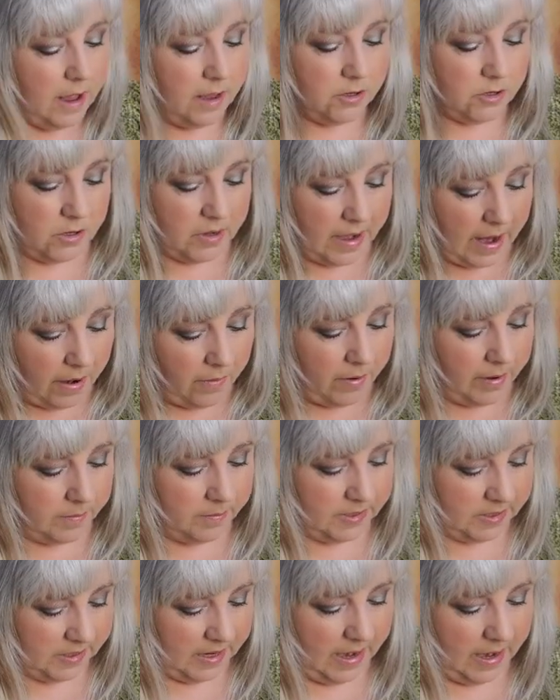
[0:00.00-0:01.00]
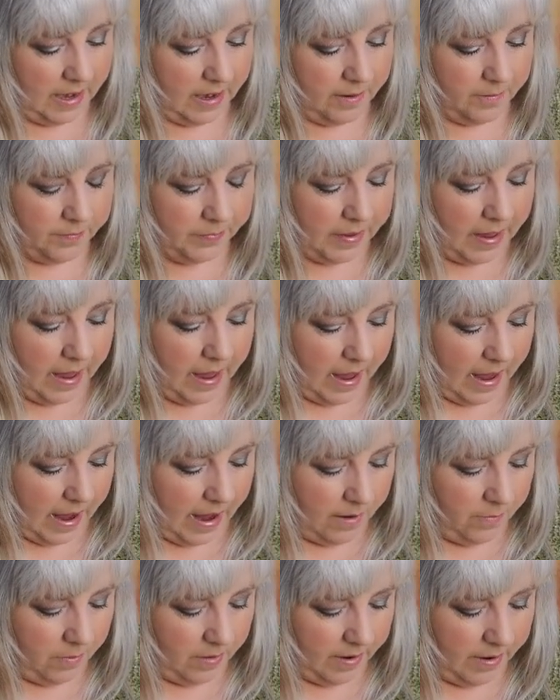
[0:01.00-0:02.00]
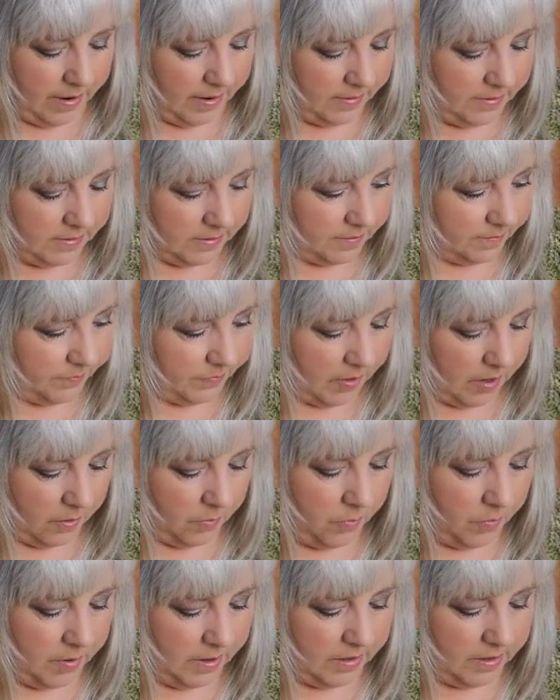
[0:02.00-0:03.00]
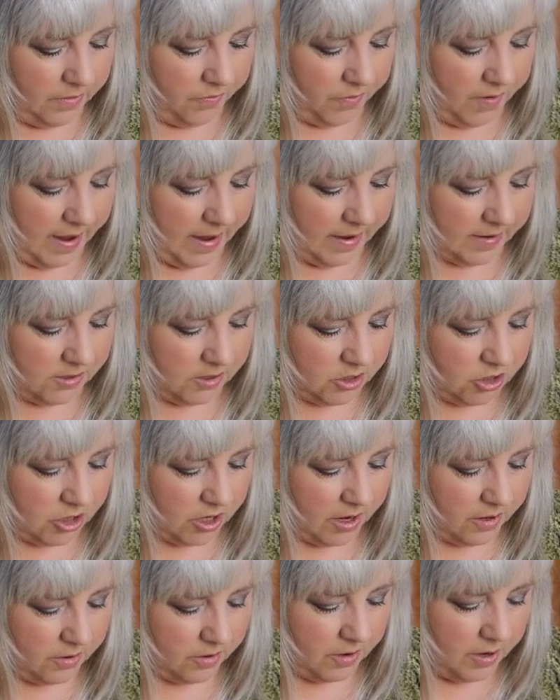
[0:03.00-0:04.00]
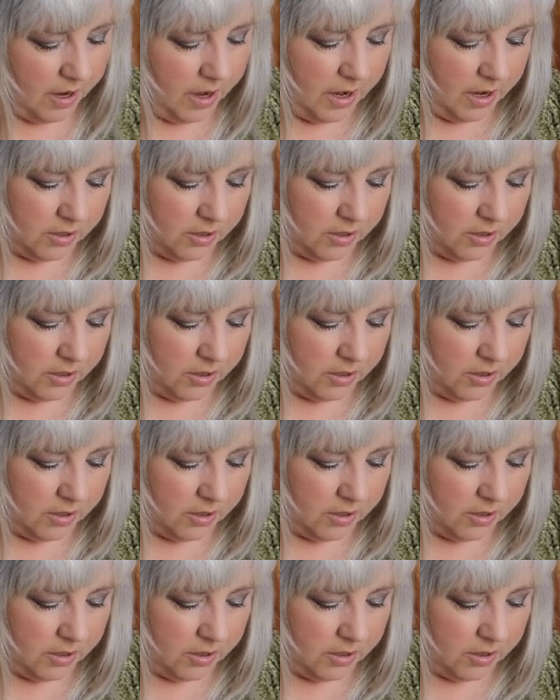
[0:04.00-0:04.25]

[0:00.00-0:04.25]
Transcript: So now I'm saying I want a really fast shutter.